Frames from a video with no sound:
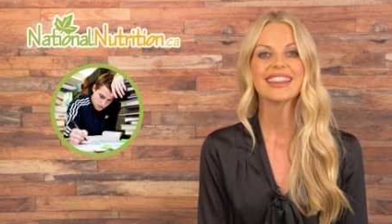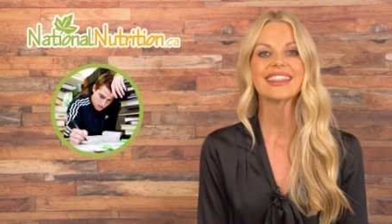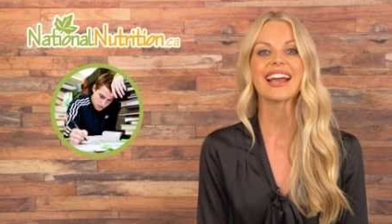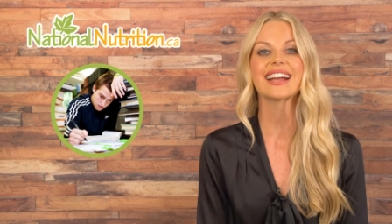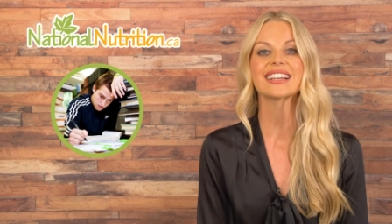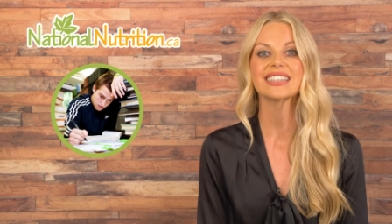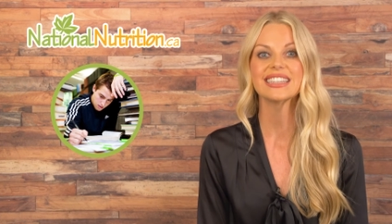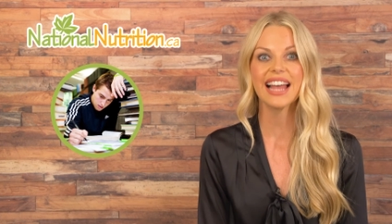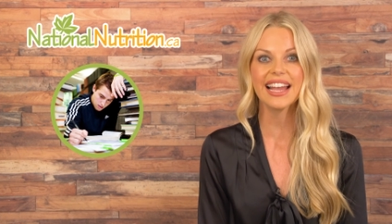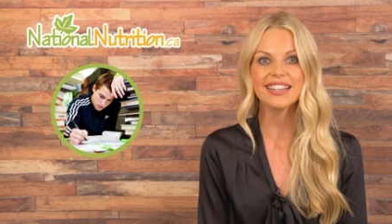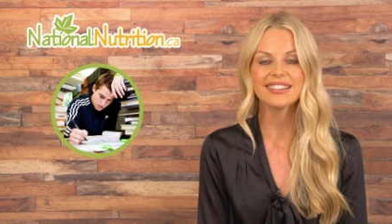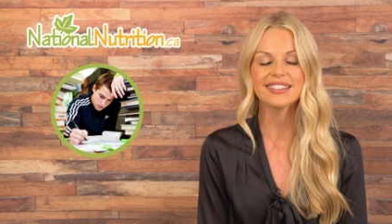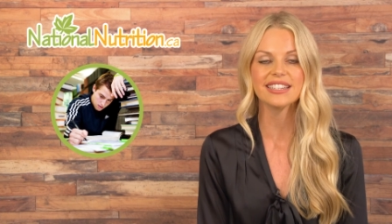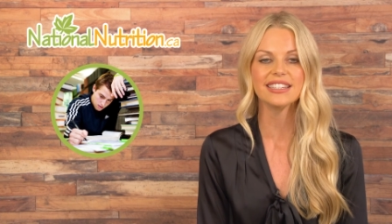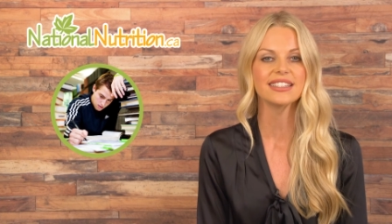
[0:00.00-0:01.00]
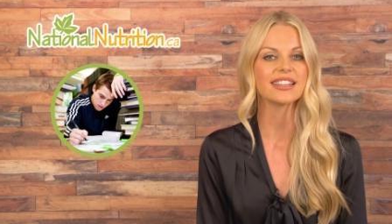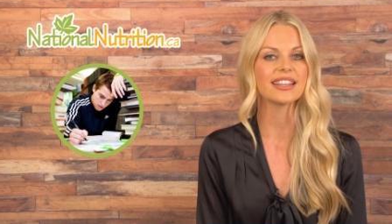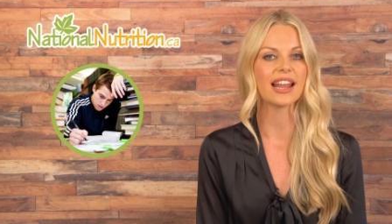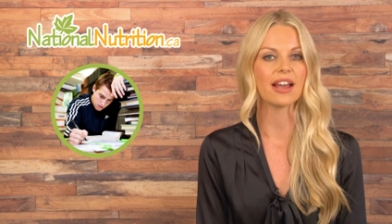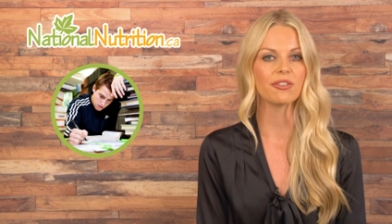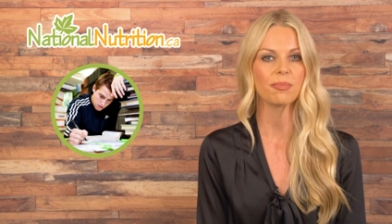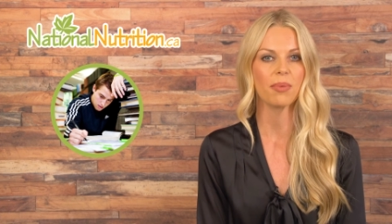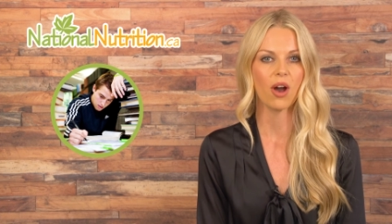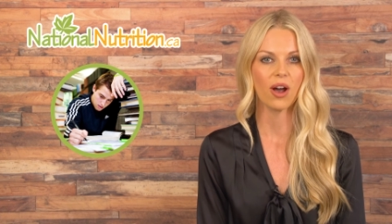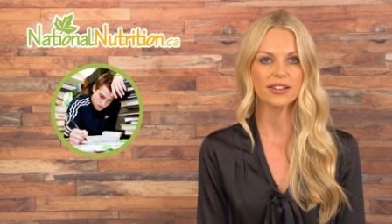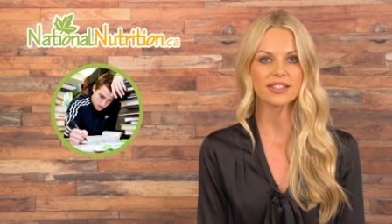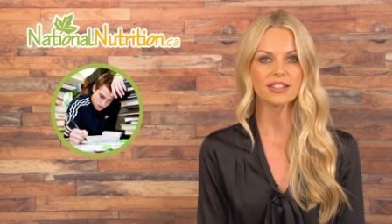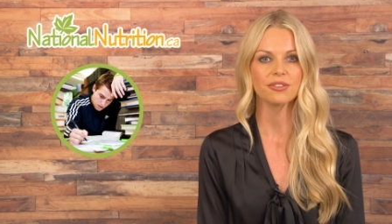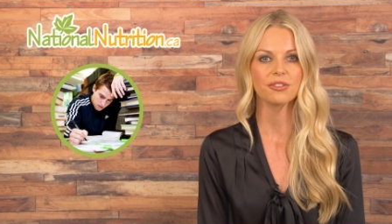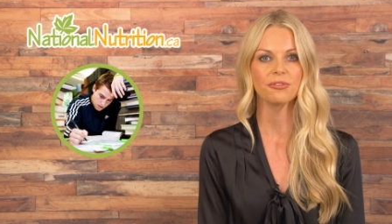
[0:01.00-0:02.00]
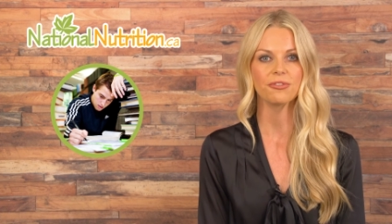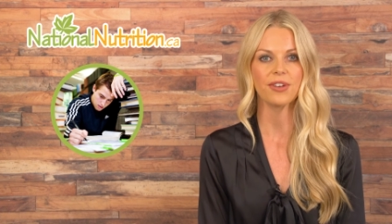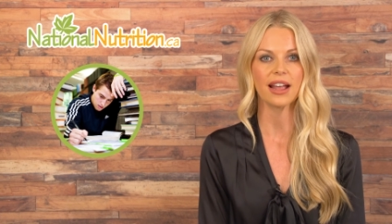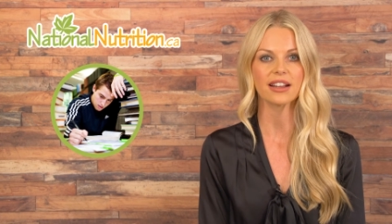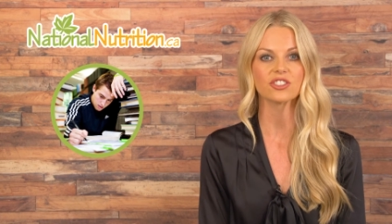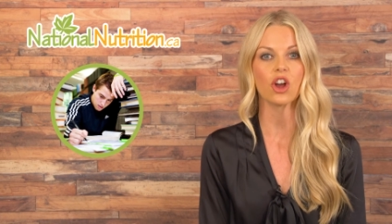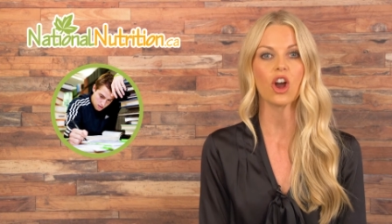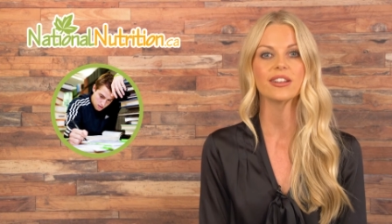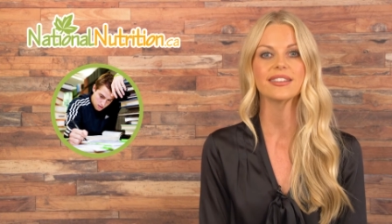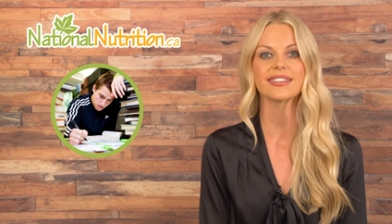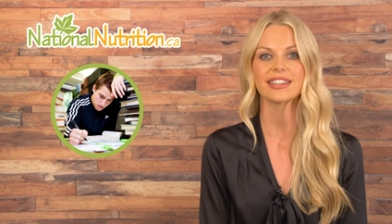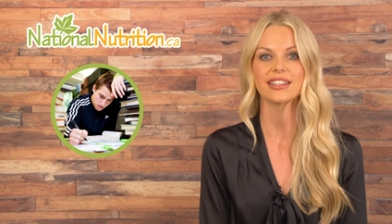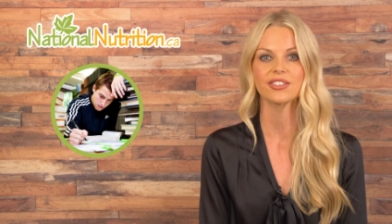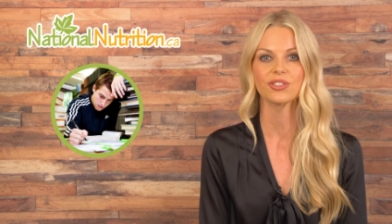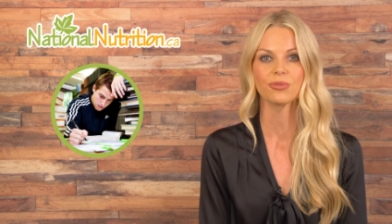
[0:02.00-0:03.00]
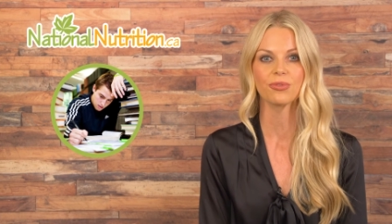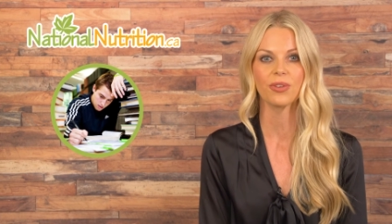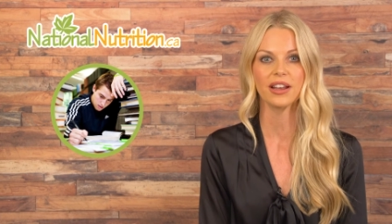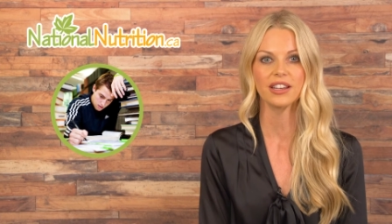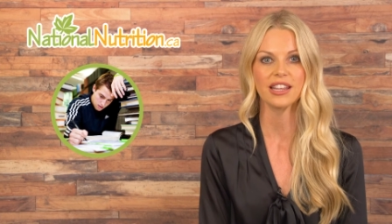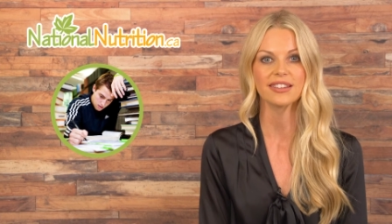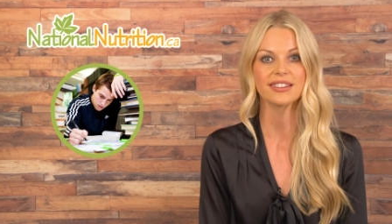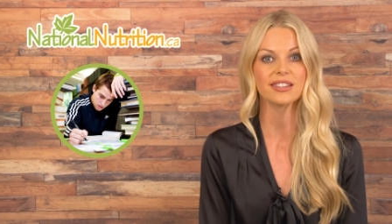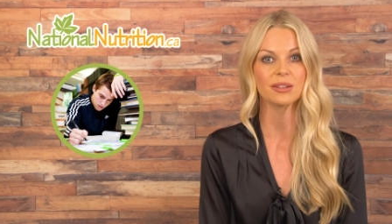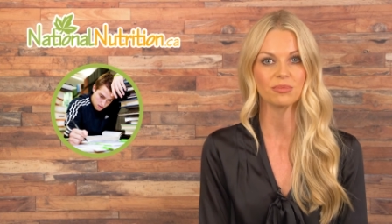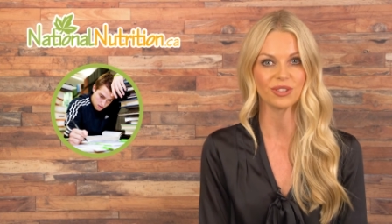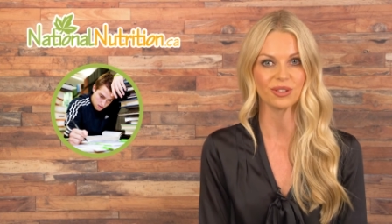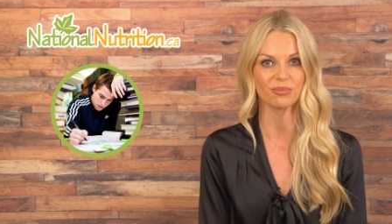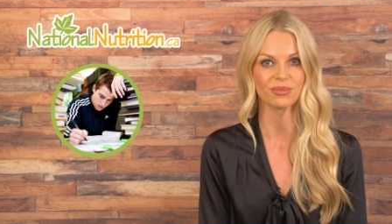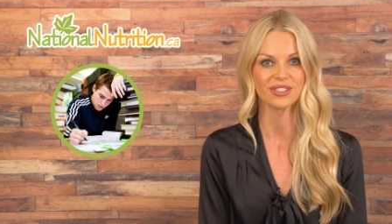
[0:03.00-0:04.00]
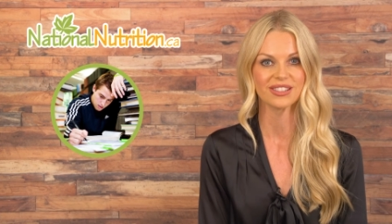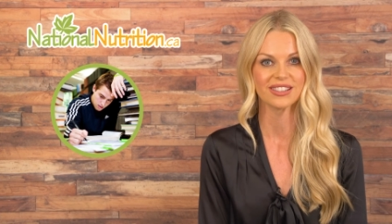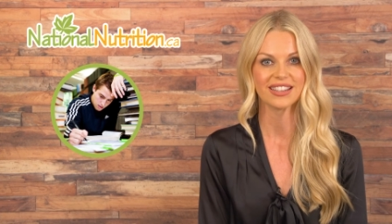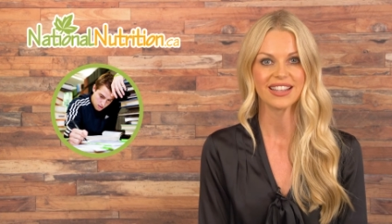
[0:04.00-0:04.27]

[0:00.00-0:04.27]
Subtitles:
that glycine can have a positive effect on schizophrenia symptoms.